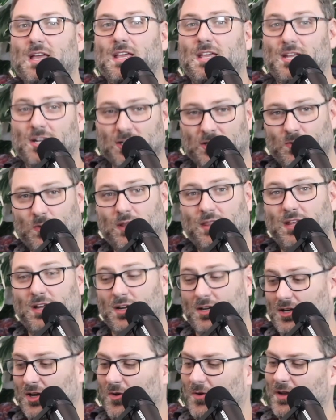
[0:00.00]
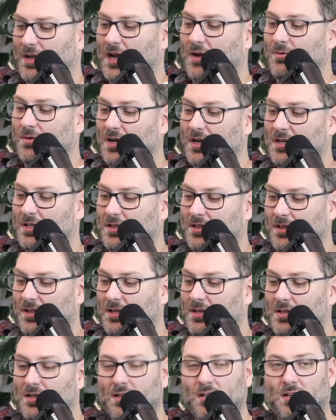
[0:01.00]
Here's what they are going.
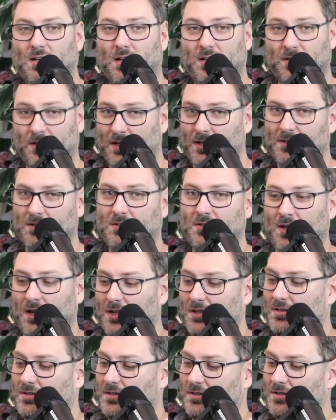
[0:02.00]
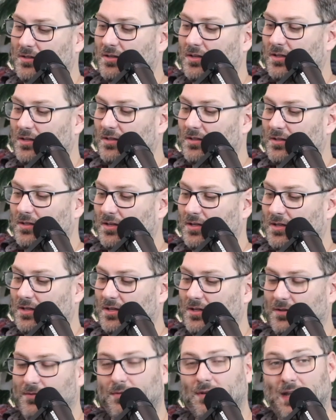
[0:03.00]
Ironically, another color
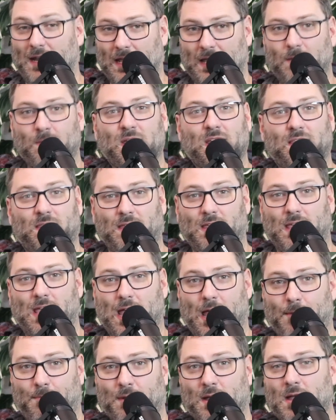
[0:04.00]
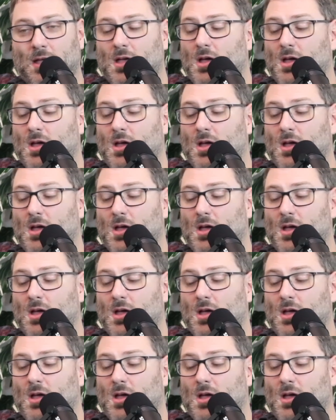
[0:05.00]
name in the app.